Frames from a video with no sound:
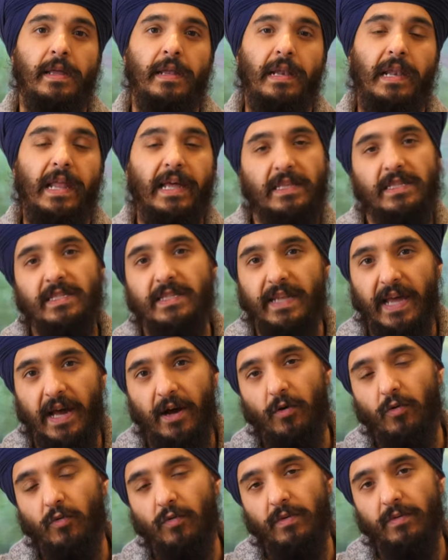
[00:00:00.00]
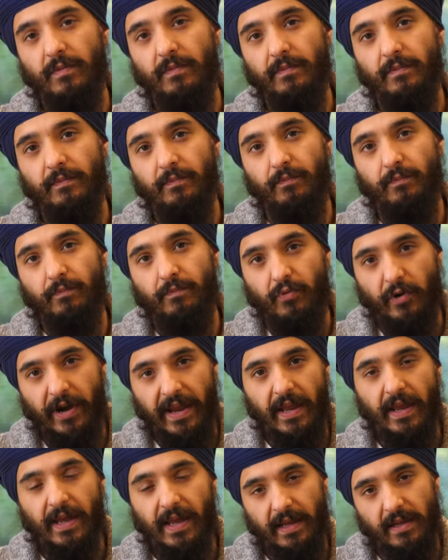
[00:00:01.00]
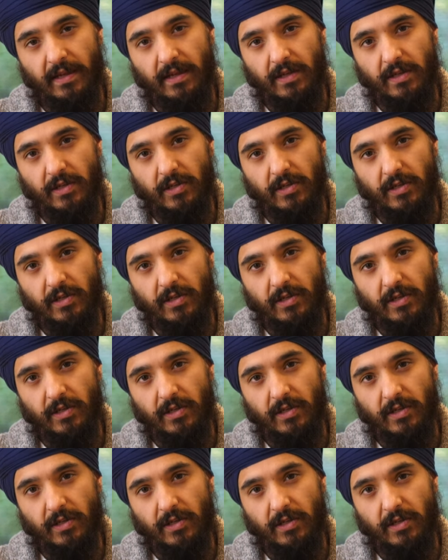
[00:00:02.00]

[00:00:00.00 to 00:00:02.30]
let's now bring it